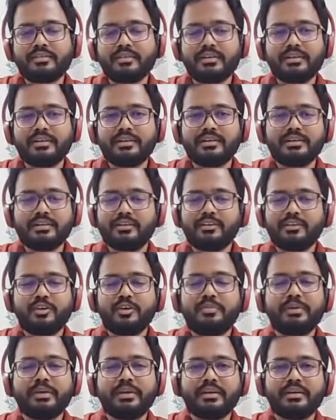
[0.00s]
uh
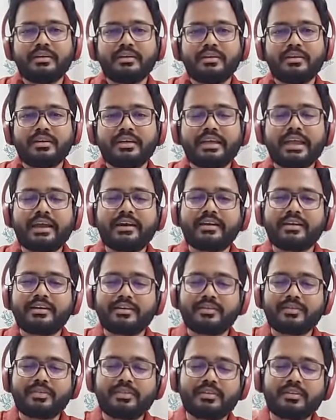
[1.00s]
you'll be uh,
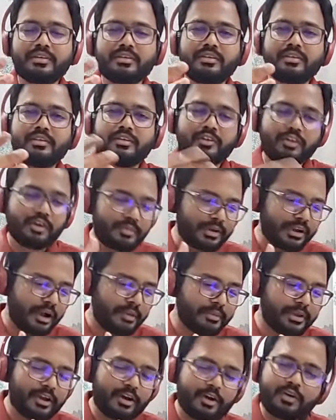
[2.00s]
getting, you'll be
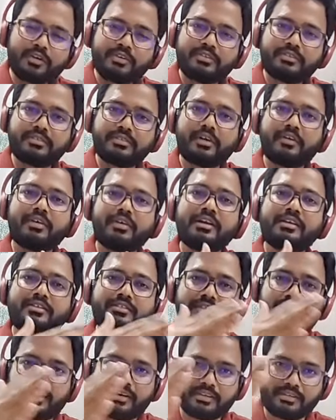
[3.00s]
coming across several
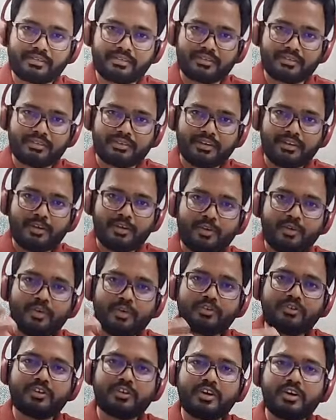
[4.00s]
studies
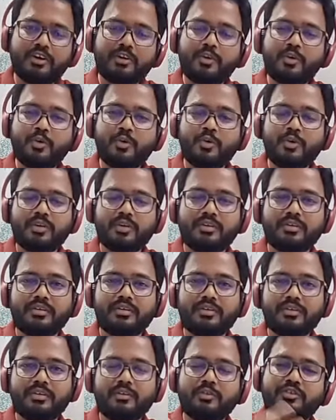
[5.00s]
which do,
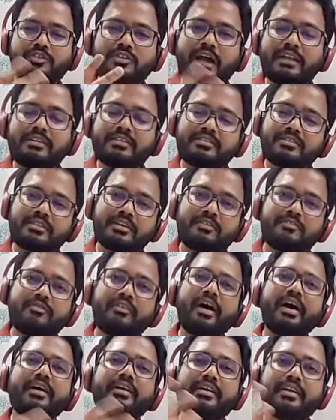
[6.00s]
uh, which consider
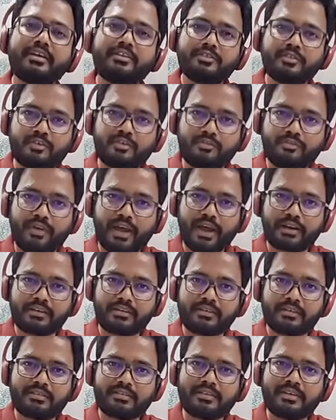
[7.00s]
wide range of
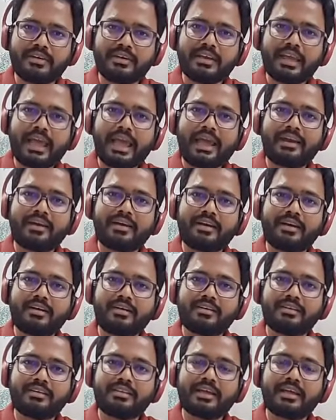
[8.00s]
factors and
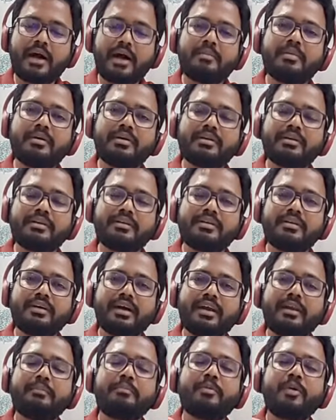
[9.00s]
they come at
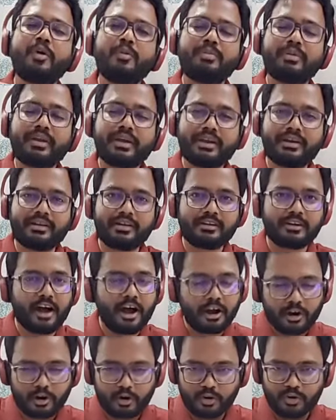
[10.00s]
an appropriate
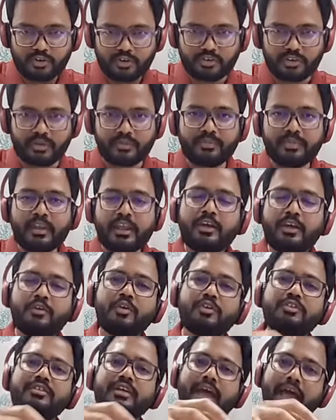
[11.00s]
conclusion,
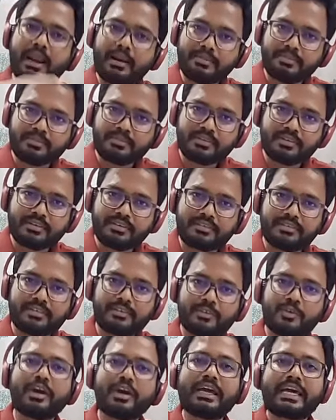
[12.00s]
which helps us
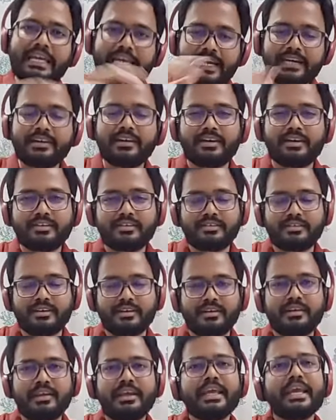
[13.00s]
to a greater extent